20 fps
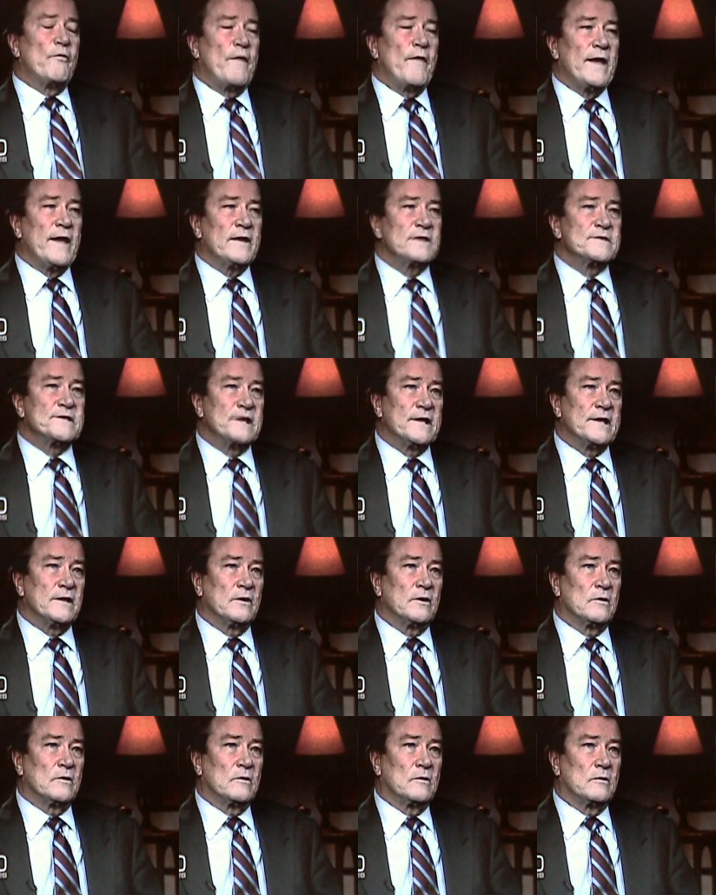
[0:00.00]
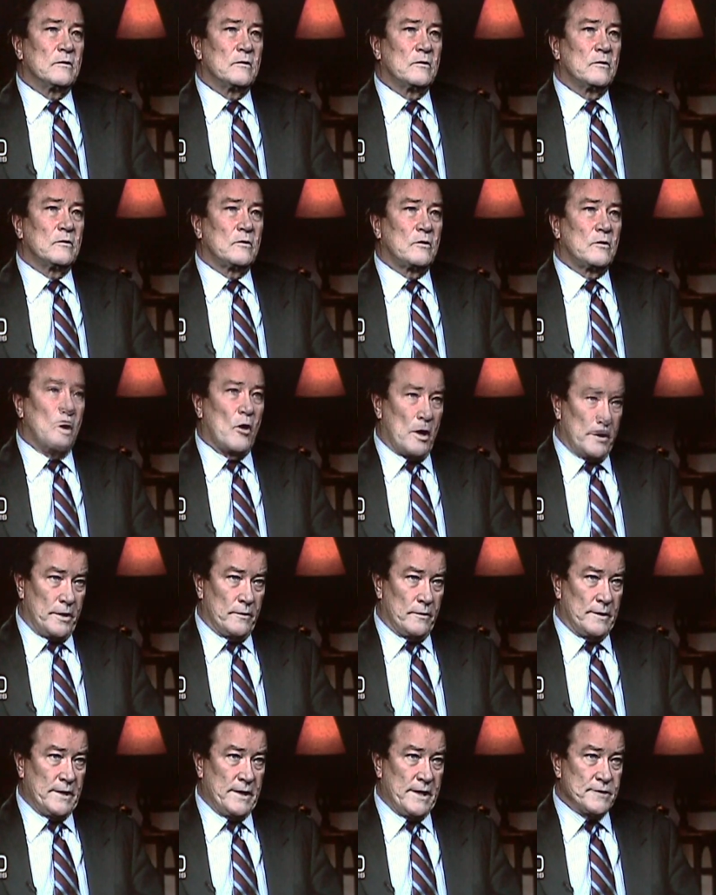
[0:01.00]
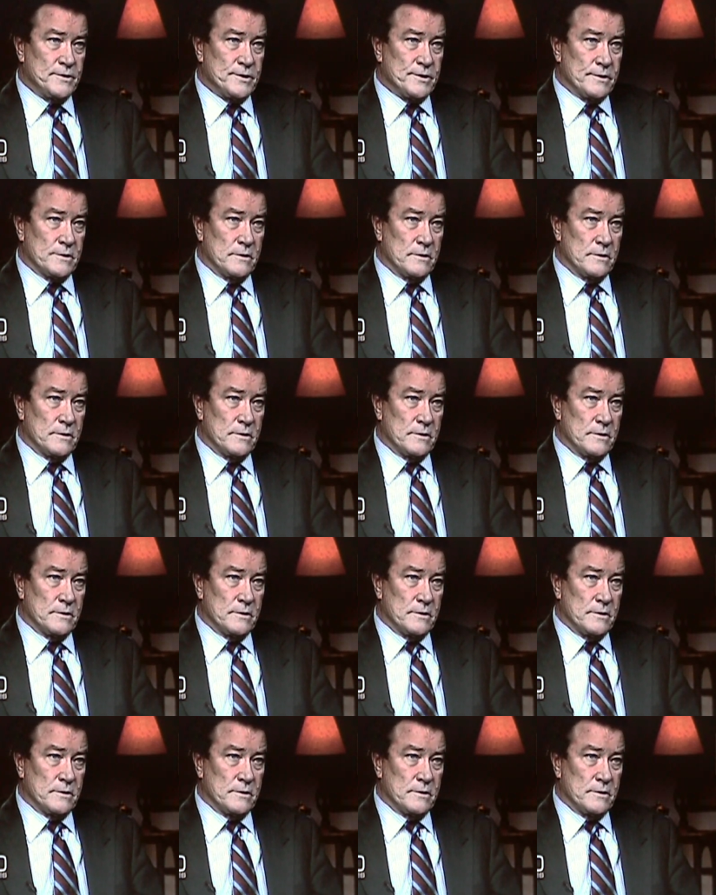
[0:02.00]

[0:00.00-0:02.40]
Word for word: things that caught your attention?